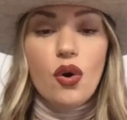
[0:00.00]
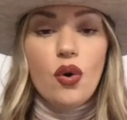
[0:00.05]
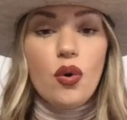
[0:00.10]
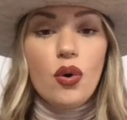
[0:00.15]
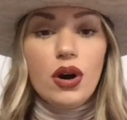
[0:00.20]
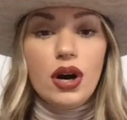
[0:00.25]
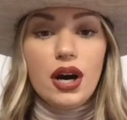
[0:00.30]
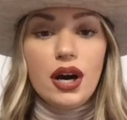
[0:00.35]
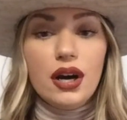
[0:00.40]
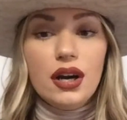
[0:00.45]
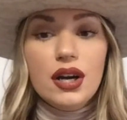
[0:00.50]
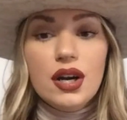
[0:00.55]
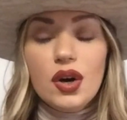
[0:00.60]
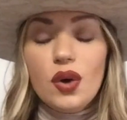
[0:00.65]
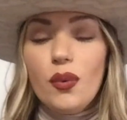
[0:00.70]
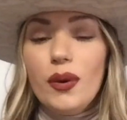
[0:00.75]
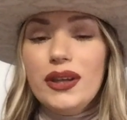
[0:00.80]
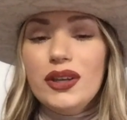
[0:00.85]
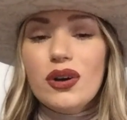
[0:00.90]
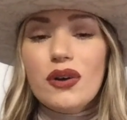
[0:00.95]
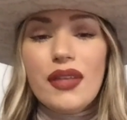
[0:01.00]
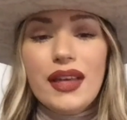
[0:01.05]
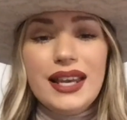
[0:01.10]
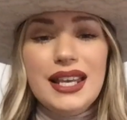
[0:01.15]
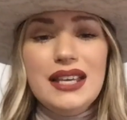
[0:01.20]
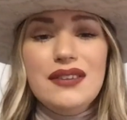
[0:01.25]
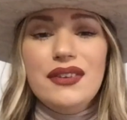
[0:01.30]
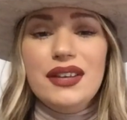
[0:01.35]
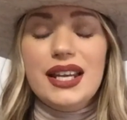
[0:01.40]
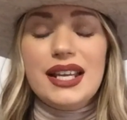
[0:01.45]
Or we know
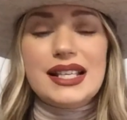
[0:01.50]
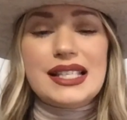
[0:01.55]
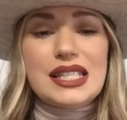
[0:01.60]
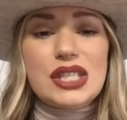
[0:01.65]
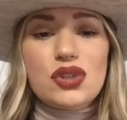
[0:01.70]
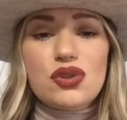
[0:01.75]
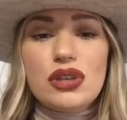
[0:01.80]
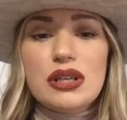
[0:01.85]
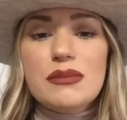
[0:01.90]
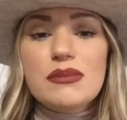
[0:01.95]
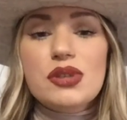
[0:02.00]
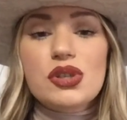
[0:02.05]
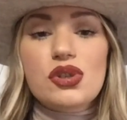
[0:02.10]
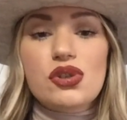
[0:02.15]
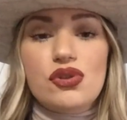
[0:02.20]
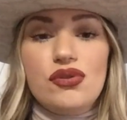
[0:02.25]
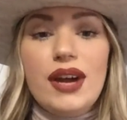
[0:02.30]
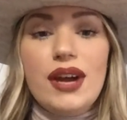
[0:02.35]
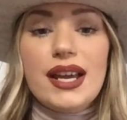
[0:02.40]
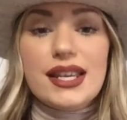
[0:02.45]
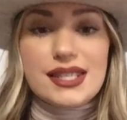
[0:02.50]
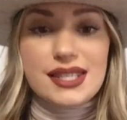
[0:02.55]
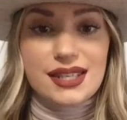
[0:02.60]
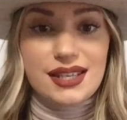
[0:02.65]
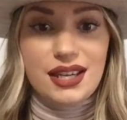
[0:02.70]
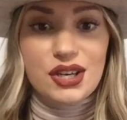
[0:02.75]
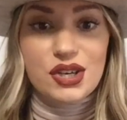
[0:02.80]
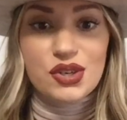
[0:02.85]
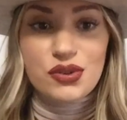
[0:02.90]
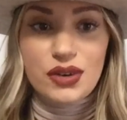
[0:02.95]
that even extreme
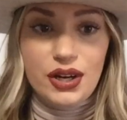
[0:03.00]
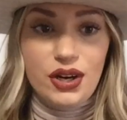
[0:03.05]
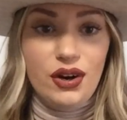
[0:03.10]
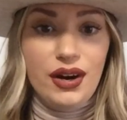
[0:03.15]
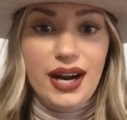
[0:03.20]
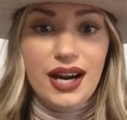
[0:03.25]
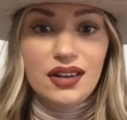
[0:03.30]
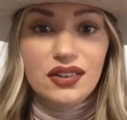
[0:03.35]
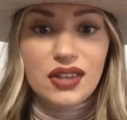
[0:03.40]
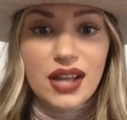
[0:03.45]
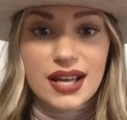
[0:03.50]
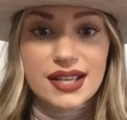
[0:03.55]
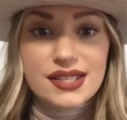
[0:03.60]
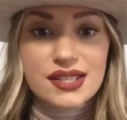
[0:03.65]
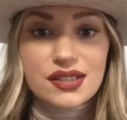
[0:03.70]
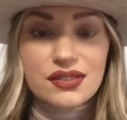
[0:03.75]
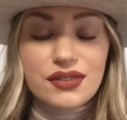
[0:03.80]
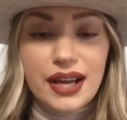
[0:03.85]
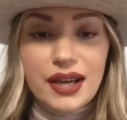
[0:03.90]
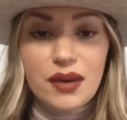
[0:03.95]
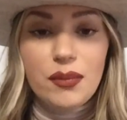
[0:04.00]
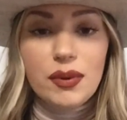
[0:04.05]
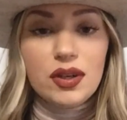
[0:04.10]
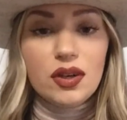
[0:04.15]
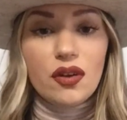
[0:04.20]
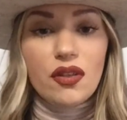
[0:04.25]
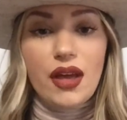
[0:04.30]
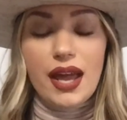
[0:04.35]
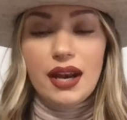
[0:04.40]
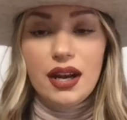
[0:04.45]
stress can trigger hair loss, right?
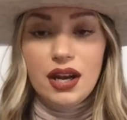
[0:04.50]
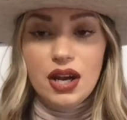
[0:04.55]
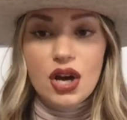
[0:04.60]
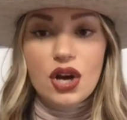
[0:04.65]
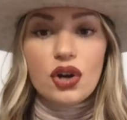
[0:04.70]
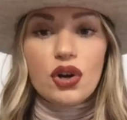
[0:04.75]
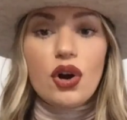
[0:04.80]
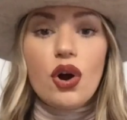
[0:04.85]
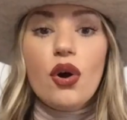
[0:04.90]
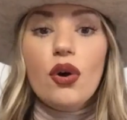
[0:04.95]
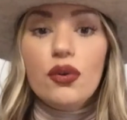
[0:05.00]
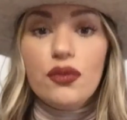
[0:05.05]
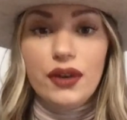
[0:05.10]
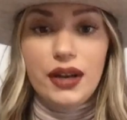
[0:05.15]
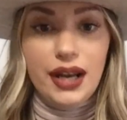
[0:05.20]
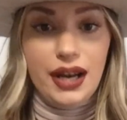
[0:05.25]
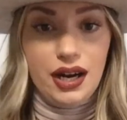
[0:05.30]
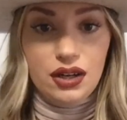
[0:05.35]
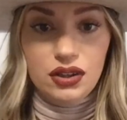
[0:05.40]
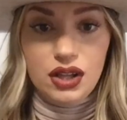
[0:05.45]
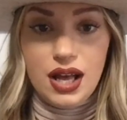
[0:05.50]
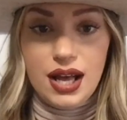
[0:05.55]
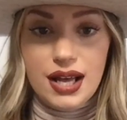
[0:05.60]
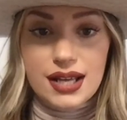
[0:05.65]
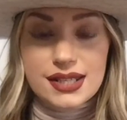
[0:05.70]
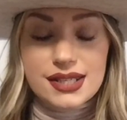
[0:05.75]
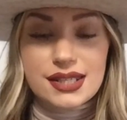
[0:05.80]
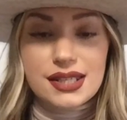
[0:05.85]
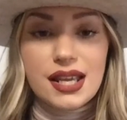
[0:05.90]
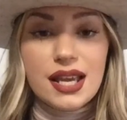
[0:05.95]
We know that COVID hair
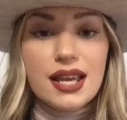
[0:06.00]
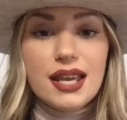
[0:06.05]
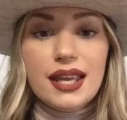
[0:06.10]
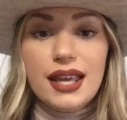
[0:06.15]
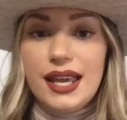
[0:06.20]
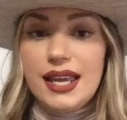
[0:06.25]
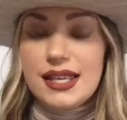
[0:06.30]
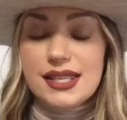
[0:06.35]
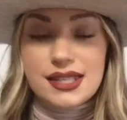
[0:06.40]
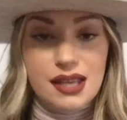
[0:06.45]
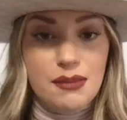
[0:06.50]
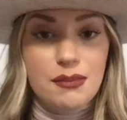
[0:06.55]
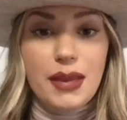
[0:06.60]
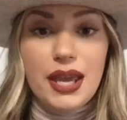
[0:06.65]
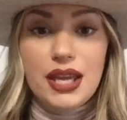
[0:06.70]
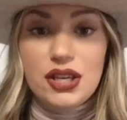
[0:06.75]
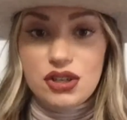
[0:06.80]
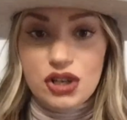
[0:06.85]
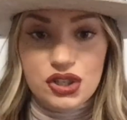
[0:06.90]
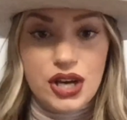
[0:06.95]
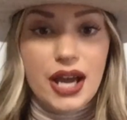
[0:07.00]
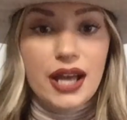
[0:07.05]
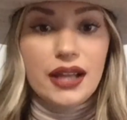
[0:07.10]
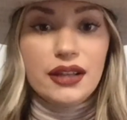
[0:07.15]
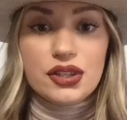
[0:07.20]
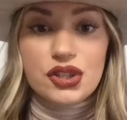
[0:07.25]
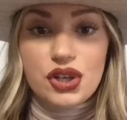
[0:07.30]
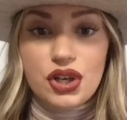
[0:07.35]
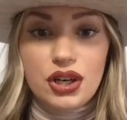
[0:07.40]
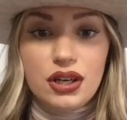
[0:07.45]
loss is a major
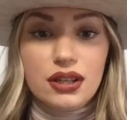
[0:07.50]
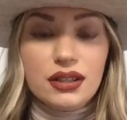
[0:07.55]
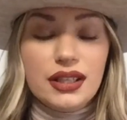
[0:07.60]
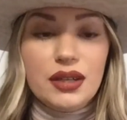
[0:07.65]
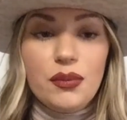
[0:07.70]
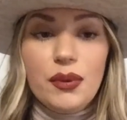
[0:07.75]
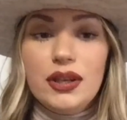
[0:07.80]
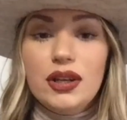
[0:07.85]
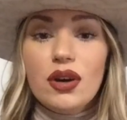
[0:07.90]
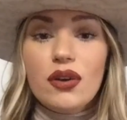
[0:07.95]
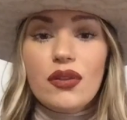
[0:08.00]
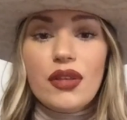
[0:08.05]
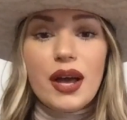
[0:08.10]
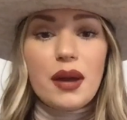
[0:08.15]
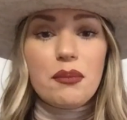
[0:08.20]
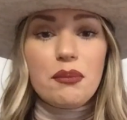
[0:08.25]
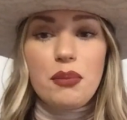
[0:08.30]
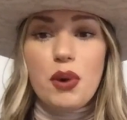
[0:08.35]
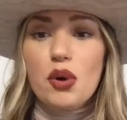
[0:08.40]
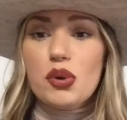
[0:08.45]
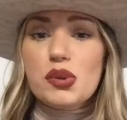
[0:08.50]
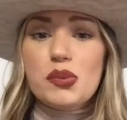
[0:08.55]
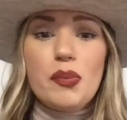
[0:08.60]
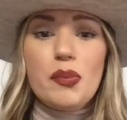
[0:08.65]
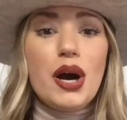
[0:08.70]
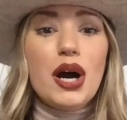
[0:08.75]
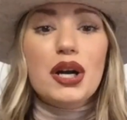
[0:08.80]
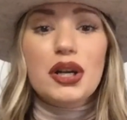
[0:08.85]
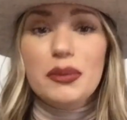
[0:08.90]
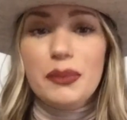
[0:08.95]
challenge currently. We know that
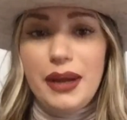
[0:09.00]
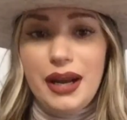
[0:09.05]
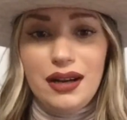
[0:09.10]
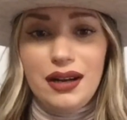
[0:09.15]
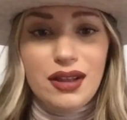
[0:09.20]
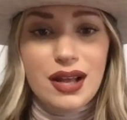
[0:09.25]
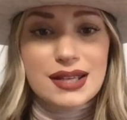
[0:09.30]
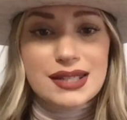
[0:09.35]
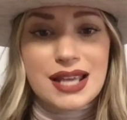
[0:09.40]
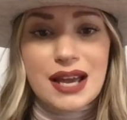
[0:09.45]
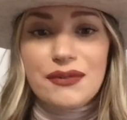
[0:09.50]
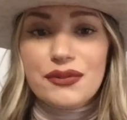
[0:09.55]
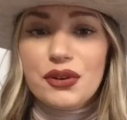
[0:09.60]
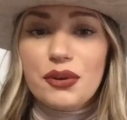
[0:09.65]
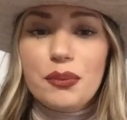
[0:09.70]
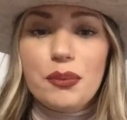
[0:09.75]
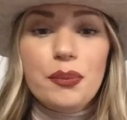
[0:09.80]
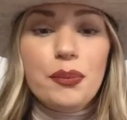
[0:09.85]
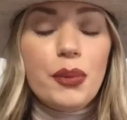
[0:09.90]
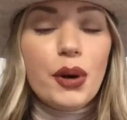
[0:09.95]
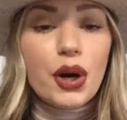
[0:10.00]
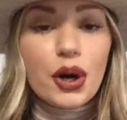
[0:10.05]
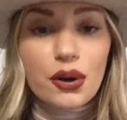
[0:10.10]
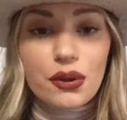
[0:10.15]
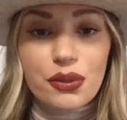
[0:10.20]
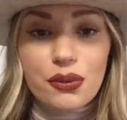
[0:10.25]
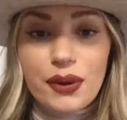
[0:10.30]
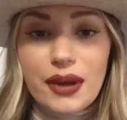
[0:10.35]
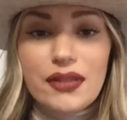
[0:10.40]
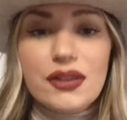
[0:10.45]
postpartum hair loss after
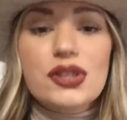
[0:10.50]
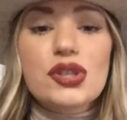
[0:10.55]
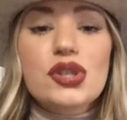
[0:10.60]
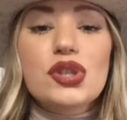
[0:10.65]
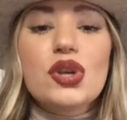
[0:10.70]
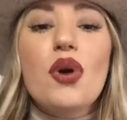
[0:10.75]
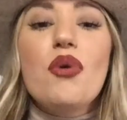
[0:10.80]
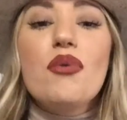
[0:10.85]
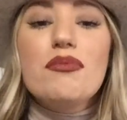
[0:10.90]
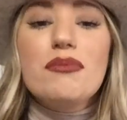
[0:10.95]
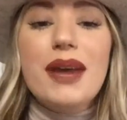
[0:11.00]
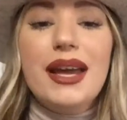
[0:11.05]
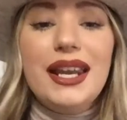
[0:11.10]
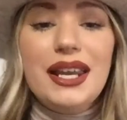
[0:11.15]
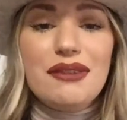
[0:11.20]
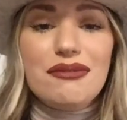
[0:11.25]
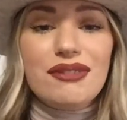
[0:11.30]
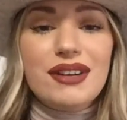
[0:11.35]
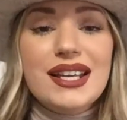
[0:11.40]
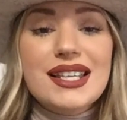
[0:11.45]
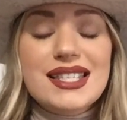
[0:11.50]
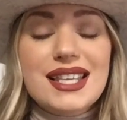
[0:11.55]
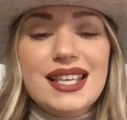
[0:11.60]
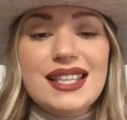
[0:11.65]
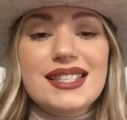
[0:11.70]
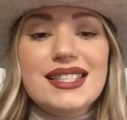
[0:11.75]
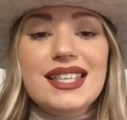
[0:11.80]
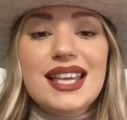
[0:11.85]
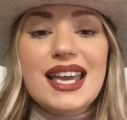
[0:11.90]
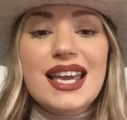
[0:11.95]
birth, right? There's so many
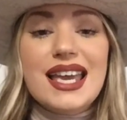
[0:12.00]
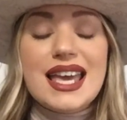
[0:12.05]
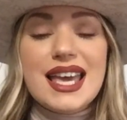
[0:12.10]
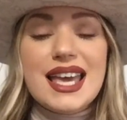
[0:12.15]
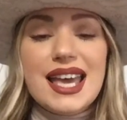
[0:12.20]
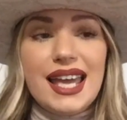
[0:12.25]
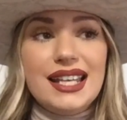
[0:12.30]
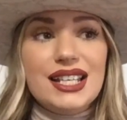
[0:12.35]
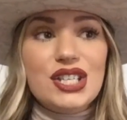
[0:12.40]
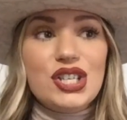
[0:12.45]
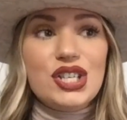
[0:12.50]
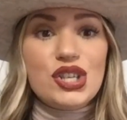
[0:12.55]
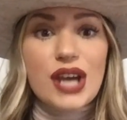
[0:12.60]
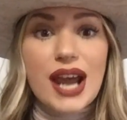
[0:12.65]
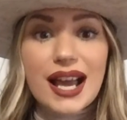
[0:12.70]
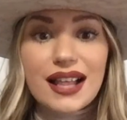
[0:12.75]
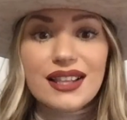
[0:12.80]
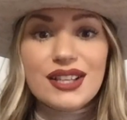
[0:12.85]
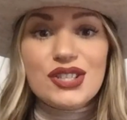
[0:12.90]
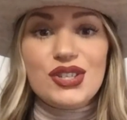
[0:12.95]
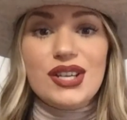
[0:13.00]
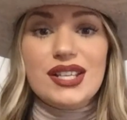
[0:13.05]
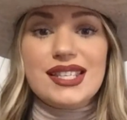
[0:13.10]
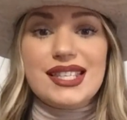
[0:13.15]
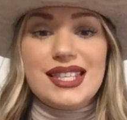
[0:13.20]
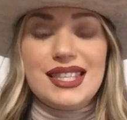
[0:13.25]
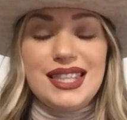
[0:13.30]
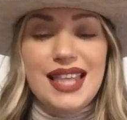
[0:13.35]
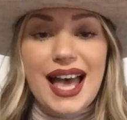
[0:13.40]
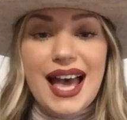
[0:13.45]
reasons and
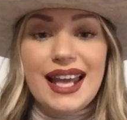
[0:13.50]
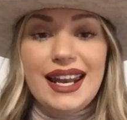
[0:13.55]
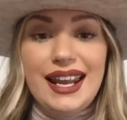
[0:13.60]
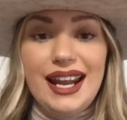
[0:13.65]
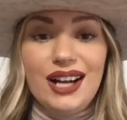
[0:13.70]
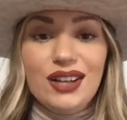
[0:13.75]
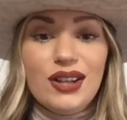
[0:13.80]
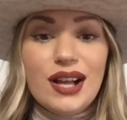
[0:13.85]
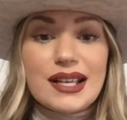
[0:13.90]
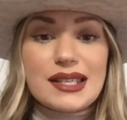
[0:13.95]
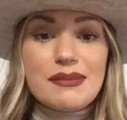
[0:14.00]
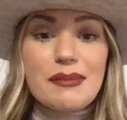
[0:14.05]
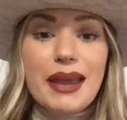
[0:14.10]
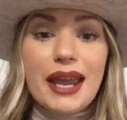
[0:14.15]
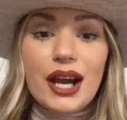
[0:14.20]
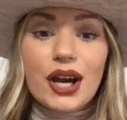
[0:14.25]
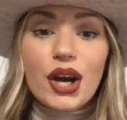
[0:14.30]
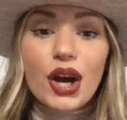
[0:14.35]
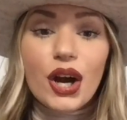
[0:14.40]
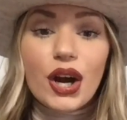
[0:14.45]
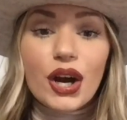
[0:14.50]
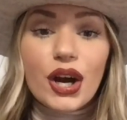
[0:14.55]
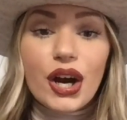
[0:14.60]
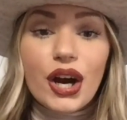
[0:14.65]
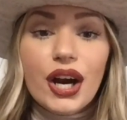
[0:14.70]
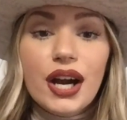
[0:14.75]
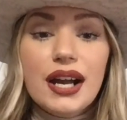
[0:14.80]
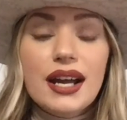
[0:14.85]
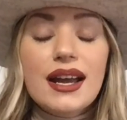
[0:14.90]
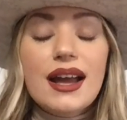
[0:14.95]
challenges that hair loss may
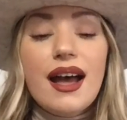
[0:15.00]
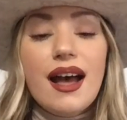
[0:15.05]
occur.